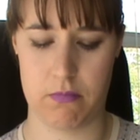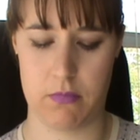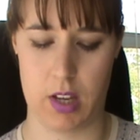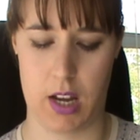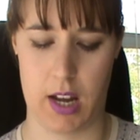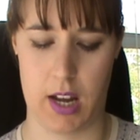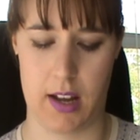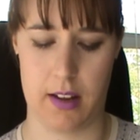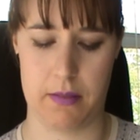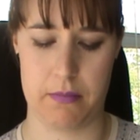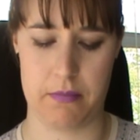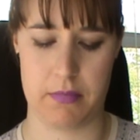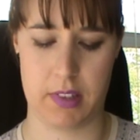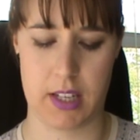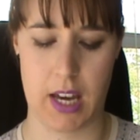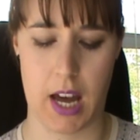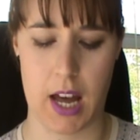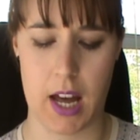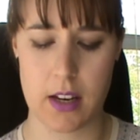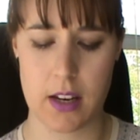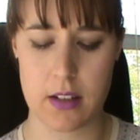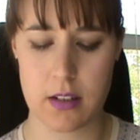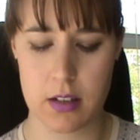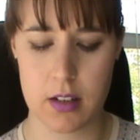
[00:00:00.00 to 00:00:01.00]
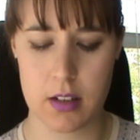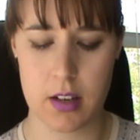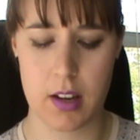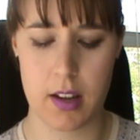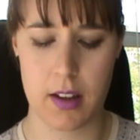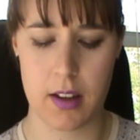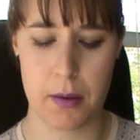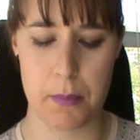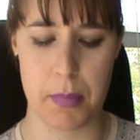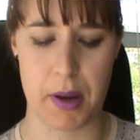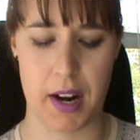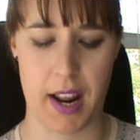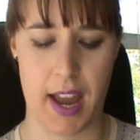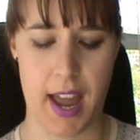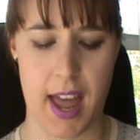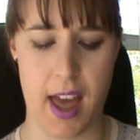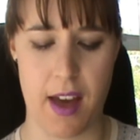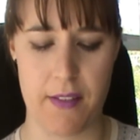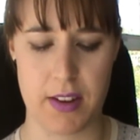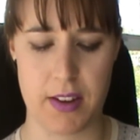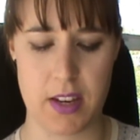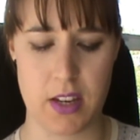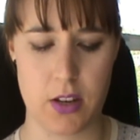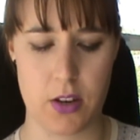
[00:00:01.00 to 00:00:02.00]
guard, but I
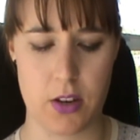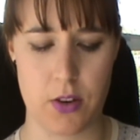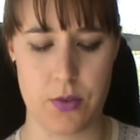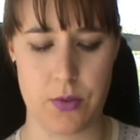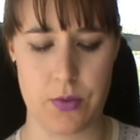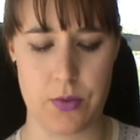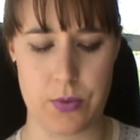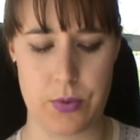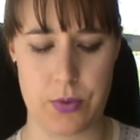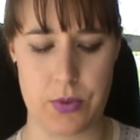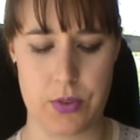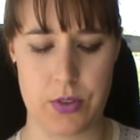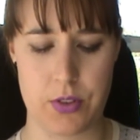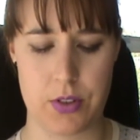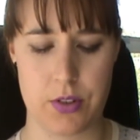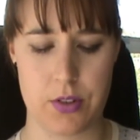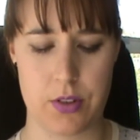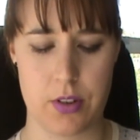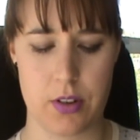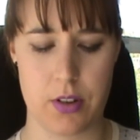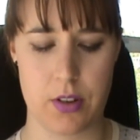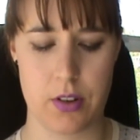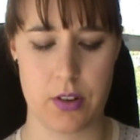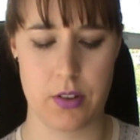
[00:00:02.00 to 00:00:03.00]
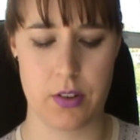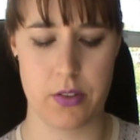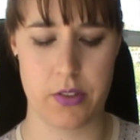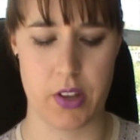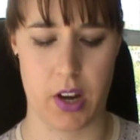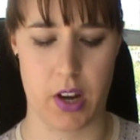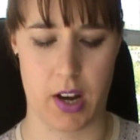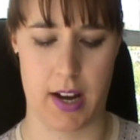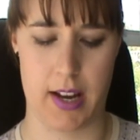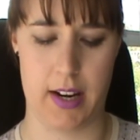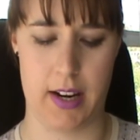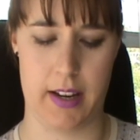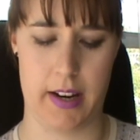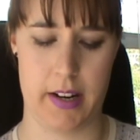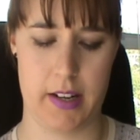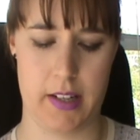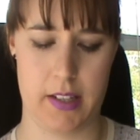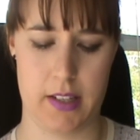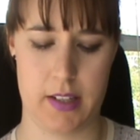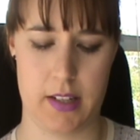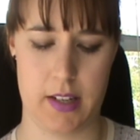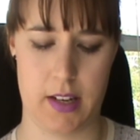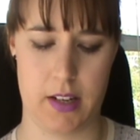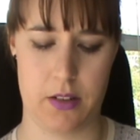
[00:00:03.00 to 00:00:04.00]
haven't used the eyeliner
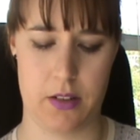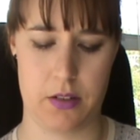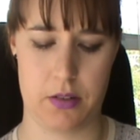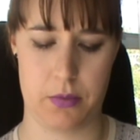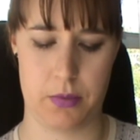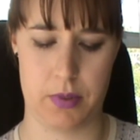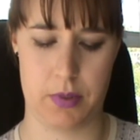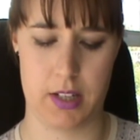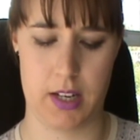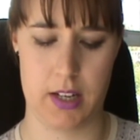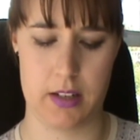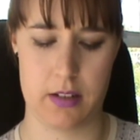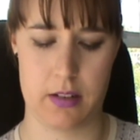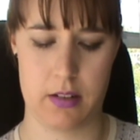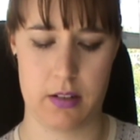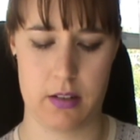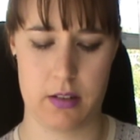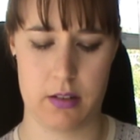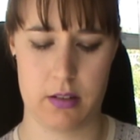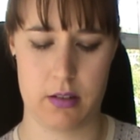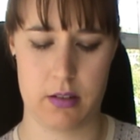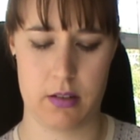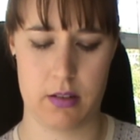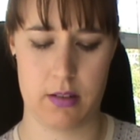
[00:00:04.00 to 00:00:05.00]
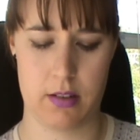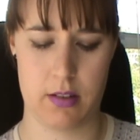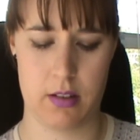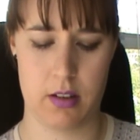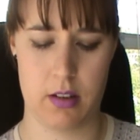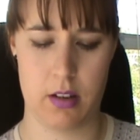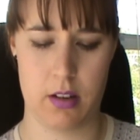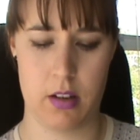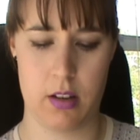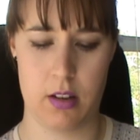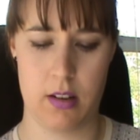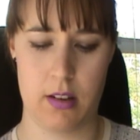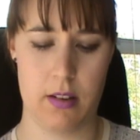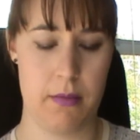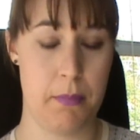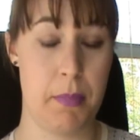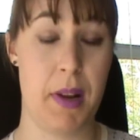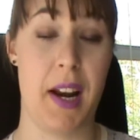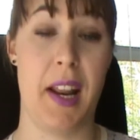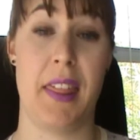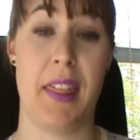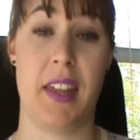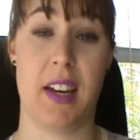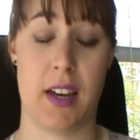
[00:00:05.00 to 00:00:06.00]
stencils yet.
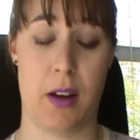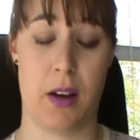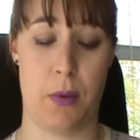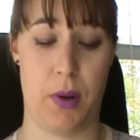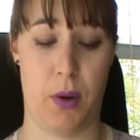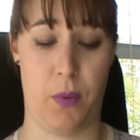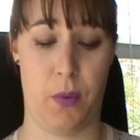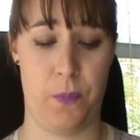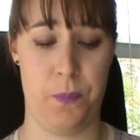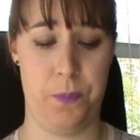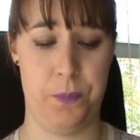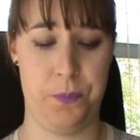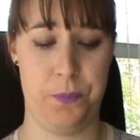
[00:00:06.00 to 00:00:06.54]
But I think I will.